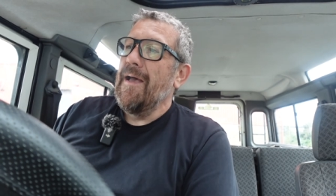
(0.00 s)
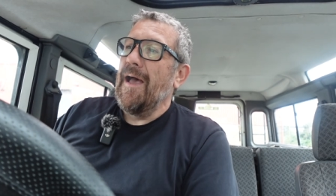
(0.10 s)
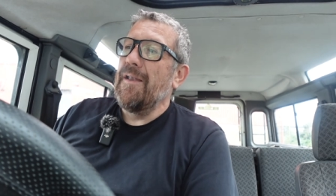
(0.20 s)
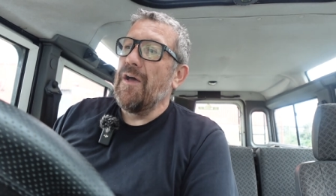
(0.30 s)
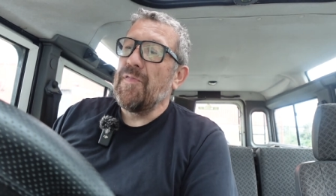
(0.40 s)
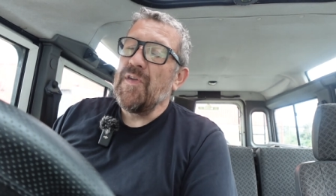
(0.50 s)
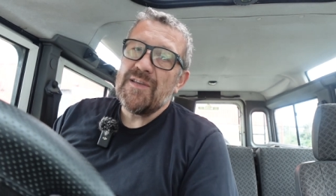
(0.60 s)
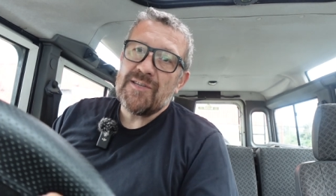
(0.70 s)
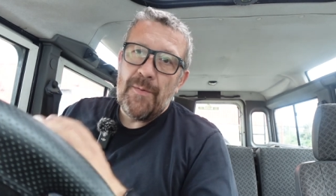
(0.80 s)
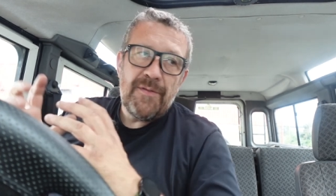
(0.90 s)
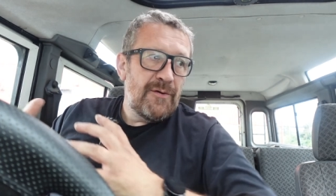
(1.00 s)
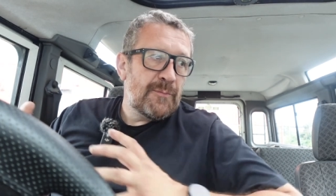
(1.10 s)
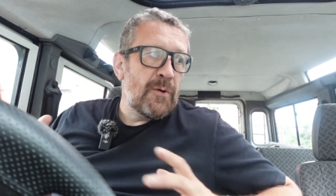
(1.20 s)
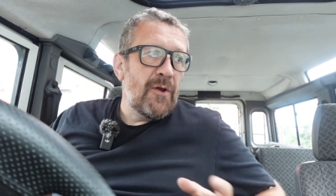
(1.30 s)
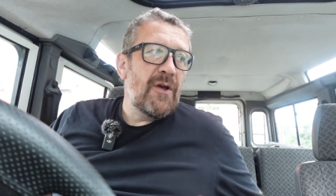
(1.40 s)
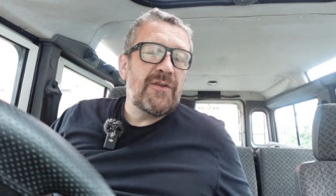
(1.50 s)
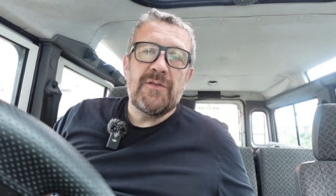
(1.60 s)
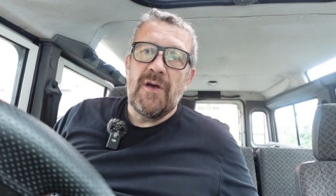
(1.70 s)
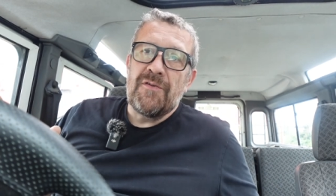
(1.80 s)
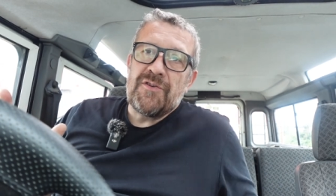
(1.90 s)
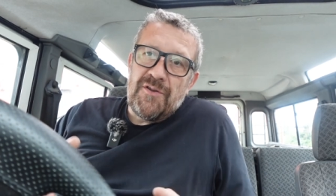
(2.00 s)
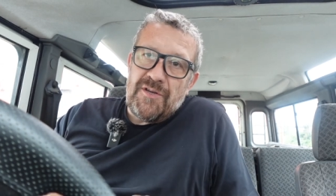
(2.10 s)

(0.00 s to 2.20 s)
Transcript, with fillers: And I think some of those products that I showed